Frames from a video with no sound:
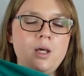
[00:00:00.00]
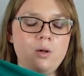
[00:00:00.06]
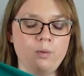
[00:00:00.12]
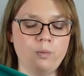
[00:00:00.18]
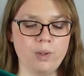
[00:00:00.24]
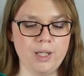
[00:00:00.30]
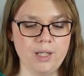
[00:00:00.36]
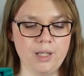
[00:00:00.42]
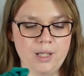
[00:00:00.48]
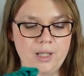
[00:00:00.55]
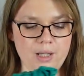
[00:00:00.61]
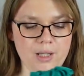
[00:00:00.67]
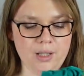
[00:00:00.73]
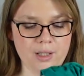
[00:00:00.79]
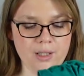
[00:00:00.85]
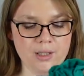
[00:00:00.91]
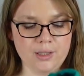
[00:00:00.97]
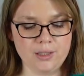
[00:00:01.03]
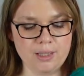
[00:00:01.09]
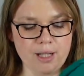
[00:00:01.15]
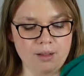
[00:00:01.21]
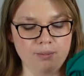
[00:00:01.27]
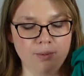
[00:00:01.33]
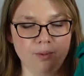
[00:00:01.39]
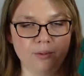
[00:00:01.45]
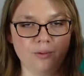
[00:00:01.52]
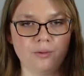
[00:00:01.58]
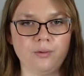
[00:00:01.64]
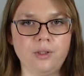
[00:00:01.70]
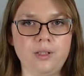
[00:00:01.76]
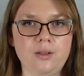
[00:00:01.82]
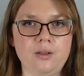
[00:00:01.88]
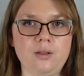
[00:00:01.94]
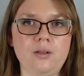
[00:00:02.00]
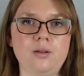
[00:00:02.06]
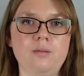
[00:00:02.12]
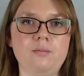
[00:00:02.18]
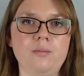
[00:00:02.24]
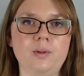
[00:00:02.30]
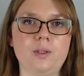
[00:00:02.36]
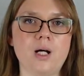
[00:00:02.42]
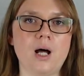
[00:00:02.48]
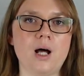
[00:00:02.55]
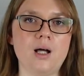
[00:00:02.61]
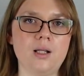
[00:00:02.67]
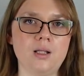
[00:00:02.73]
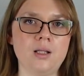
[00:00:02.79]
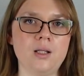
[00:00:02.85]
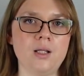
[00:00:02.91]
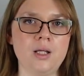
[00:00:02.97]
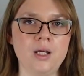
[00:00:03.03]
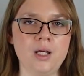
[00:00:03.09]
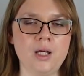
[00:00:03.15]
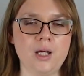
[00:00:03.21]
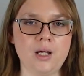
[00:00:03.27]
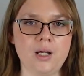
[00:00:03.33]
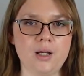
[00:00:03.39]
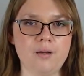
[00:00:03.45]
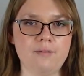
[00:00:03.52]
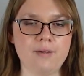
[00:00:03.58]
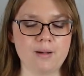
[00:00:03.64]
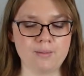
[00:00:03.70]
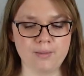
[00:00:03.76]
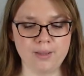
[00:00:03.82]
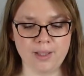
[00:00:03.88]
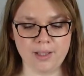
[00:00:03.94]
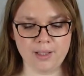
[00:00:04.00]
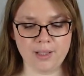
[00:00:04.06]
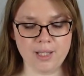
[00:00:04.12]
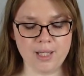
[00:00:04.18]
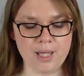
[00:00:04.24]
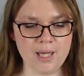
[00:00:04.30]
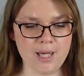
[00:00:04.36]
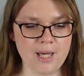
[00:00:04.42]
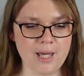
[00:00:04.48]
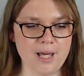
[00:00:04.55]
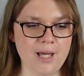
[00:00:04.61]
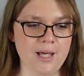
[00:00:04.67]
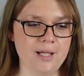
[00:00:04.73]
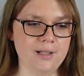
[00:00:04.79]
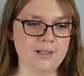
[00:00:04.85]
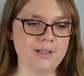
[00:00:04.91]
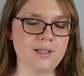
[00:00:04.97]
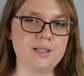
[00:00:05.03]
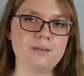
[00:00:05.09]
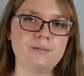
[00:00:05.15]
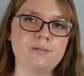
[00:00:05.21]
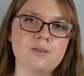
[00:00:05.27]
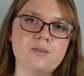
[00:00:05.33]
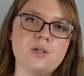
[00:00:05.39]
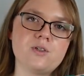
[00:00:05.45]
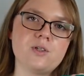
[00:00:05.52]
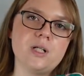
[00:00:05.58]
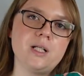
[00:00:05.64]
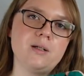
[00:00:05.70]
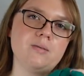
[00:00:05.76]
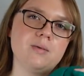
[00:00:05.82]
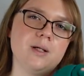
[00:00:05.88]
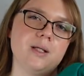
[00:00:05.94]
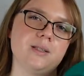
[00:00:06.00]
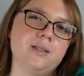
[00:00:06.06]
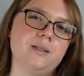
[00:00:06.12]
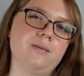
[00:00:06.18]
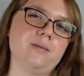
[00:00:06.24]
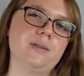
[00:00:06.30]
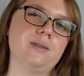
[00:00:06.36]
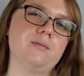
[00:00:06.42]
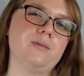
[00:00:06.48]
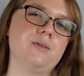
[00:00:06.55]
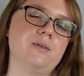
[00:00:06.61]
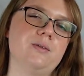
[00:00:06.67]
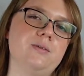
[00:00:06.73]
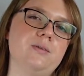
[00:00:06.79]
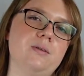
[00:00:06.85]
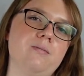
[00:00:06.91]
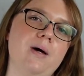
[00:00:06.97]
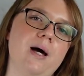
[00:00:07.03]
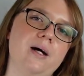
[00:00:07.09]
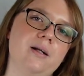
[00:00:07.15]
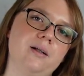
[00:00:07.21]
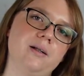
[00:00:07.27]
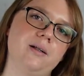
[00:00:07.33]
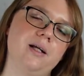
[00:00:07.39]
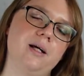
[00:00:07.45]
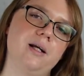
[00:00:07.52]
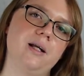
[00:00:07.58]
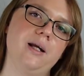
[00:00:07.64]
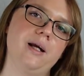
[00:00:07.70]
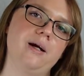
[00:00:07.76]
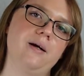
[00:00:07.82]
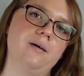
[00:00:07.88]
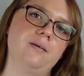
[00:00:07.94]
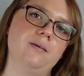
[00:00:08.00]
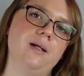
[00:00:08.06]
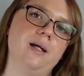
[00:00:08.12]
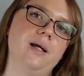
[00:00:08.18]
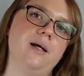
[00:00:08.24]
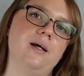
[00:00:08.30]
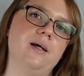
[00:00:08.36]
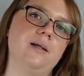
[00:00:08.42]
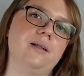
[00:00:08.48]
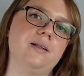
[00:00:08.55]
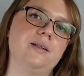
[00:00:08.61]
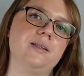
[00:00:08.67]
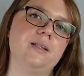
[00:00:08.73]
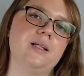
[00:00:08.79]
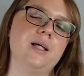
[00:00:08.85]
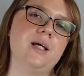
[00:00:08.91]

with this emerald green Modal fabric. And this one was frustrating because there was some issues with the pattern cutting out, and